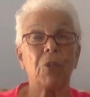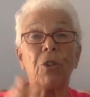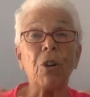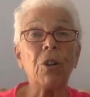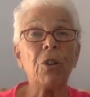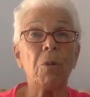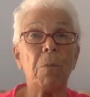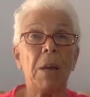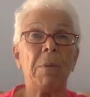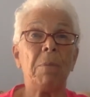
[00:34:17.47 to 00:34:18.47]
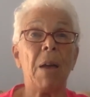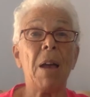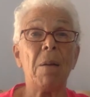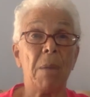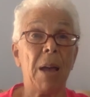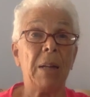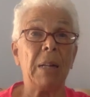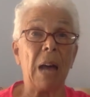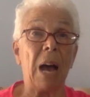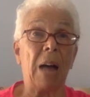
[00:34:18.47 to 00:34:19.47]
Turning your baby may or may
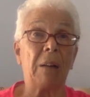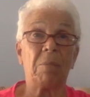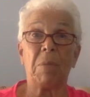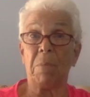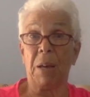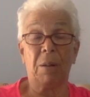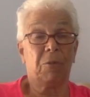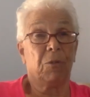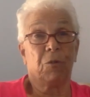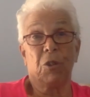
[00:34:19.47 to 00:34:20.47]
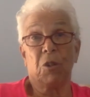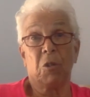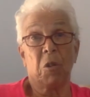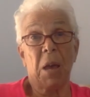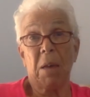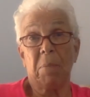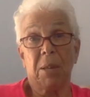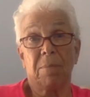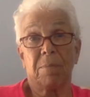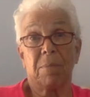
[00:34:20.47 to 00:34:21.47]
not be a benefit for you and your baby.
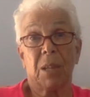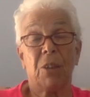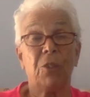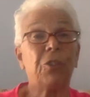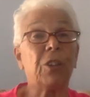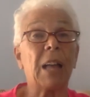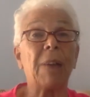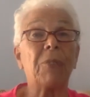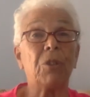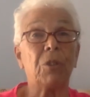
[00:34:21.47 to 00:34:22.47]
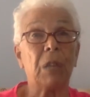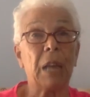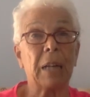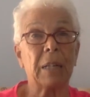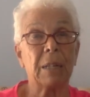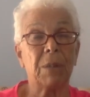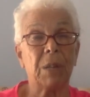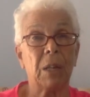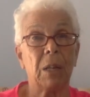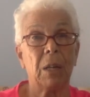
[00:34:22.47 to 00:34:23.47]
You still have to do the
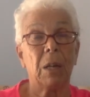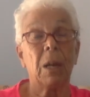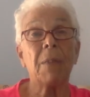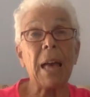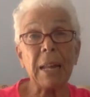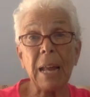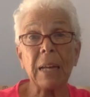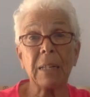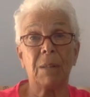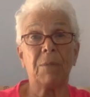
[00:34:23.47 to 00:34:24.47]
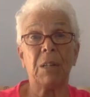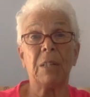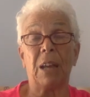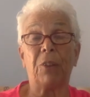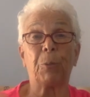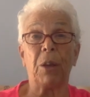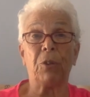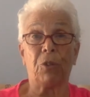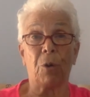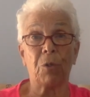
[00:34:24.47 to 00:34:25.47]
activity. And that activity takes
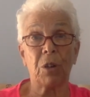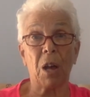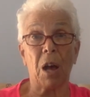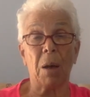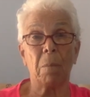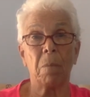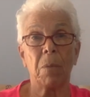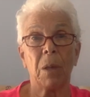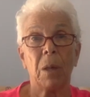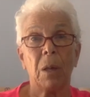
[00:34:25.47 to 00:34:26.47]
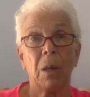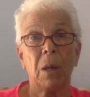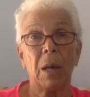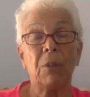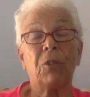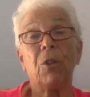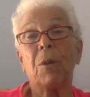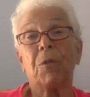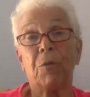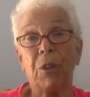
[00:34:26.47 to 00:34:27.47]
place over time. And so you
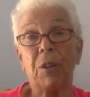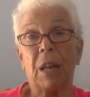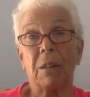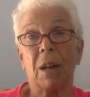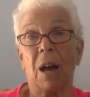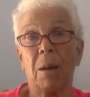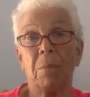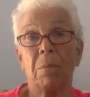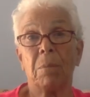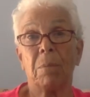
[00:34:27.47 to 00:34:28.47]
have to fill that time.